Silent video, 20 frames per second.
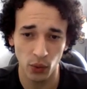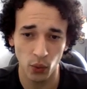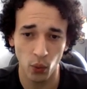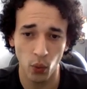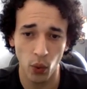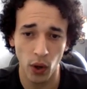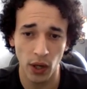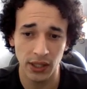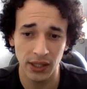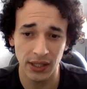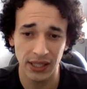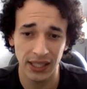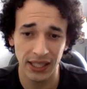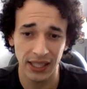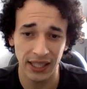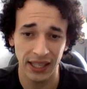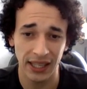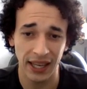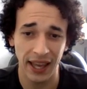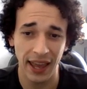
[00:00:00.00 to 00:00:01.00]

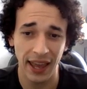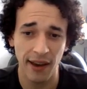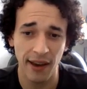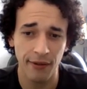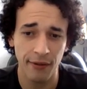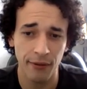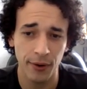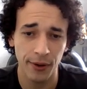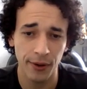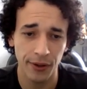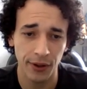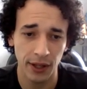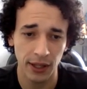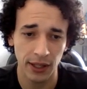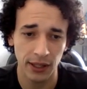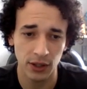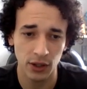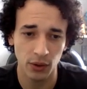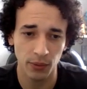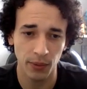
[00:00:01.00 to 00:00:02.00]
wanting
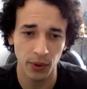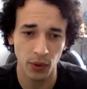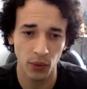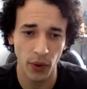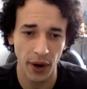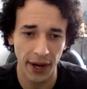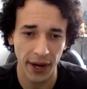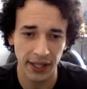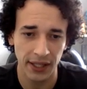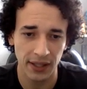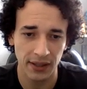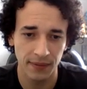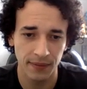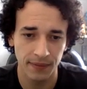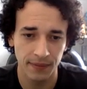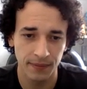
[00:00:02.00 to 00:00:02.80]
everything to be right.